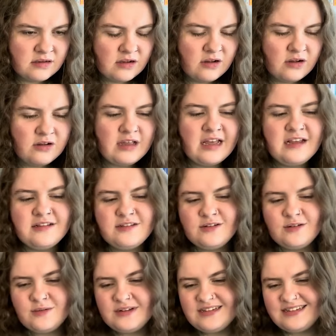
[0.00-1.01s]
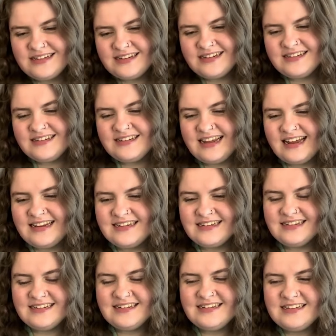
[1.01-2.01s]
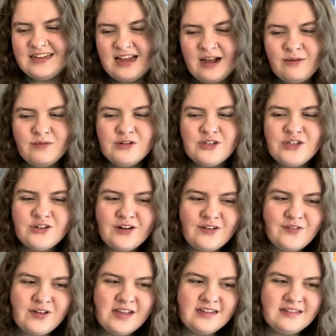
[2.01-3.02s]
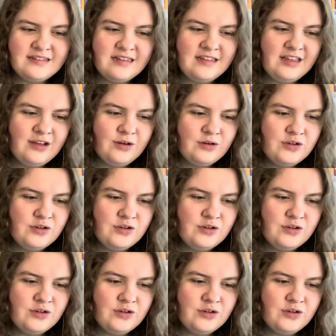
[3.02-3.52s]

Okay, so he did attend. I wonder if he is in the